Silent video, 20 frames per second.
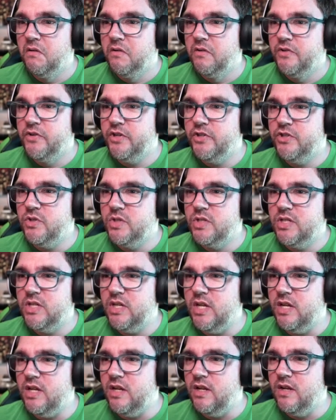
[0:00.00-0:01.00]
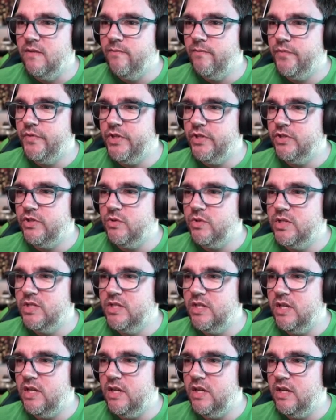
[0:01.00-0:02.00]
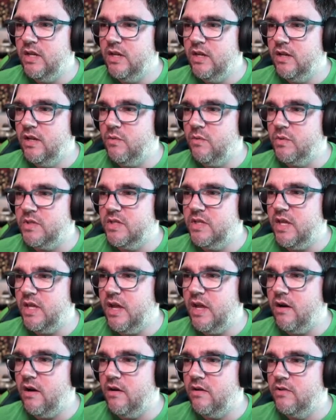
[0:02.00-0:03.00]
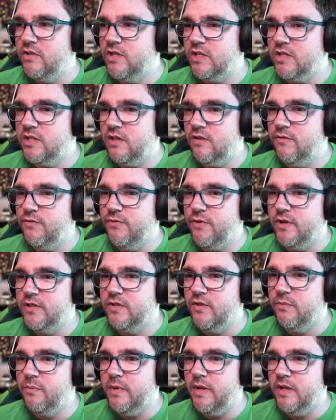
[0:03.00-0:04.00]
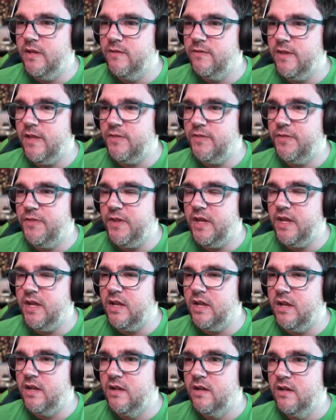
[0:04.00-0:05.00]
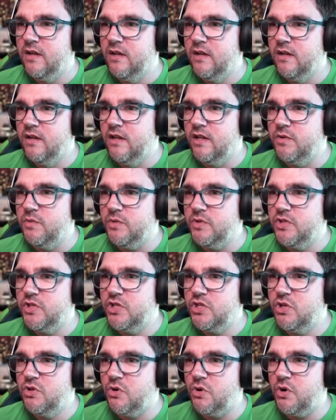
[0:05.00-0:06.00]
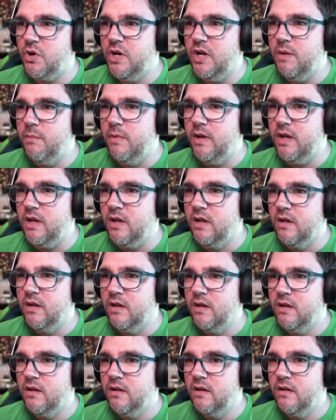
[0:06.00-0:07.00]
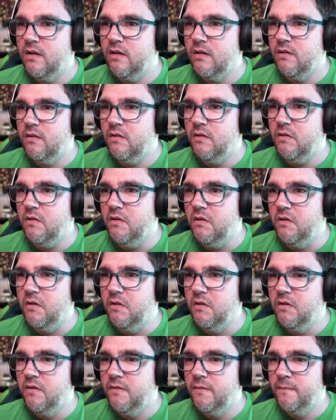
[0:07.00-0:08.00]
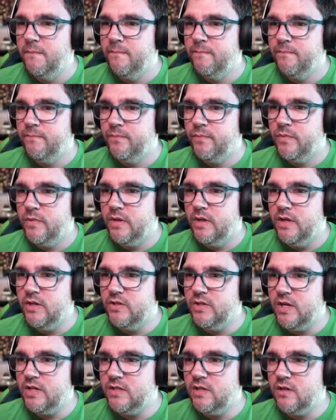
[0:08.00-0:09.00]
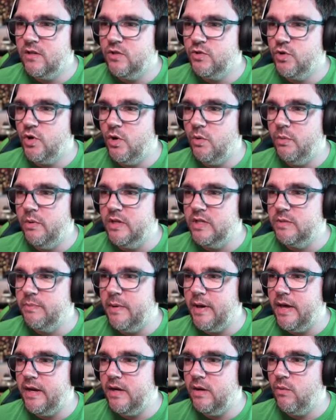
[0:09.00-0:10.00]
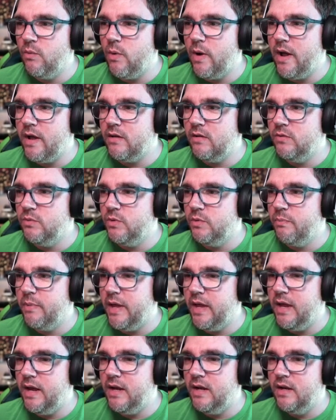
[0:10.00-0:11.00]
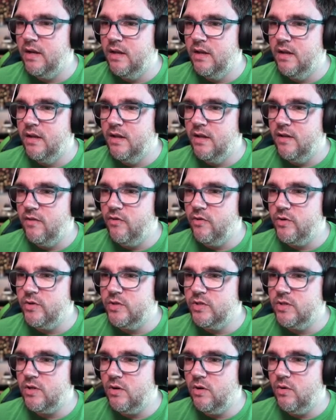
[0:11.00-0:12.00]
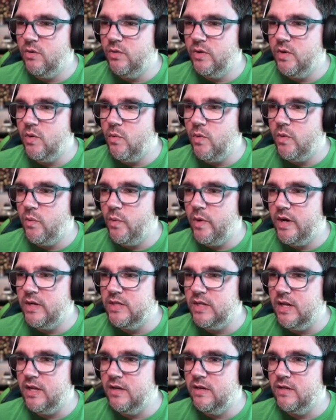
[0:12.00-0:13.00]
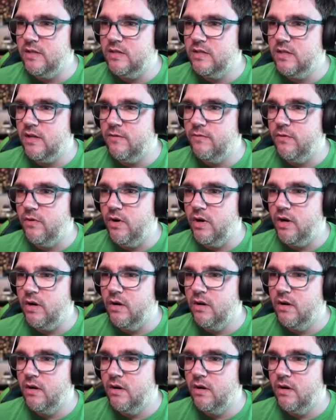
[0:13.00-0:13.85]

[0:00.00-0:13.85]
Did you see? Did you see? It was there, just in front of me. That thing. It was screaming. Oh. He shakes uncontrollably, his body rackled with pain, and there's only one way to end his suffering.